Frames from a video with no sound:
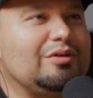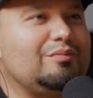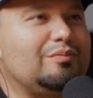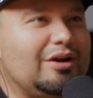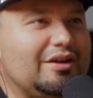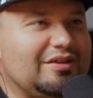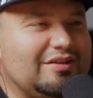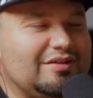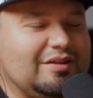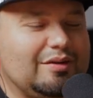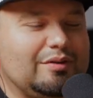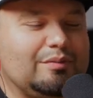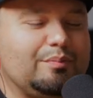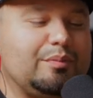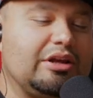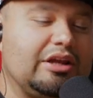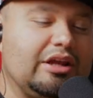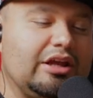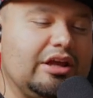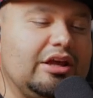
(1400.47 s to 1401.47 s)
what brought this thing.
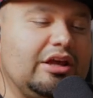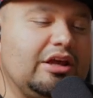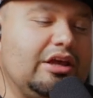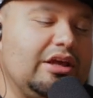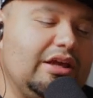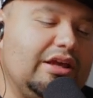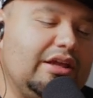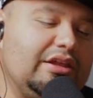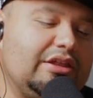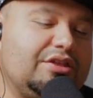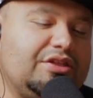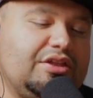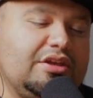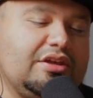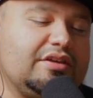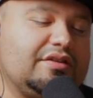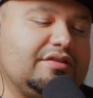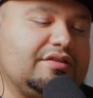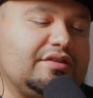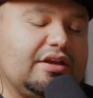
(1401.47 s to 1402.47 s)
But the
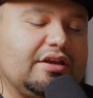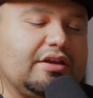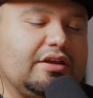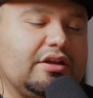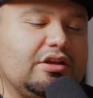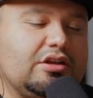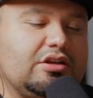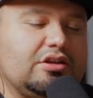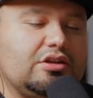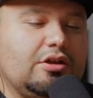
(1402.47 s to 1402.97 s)
thing is, like,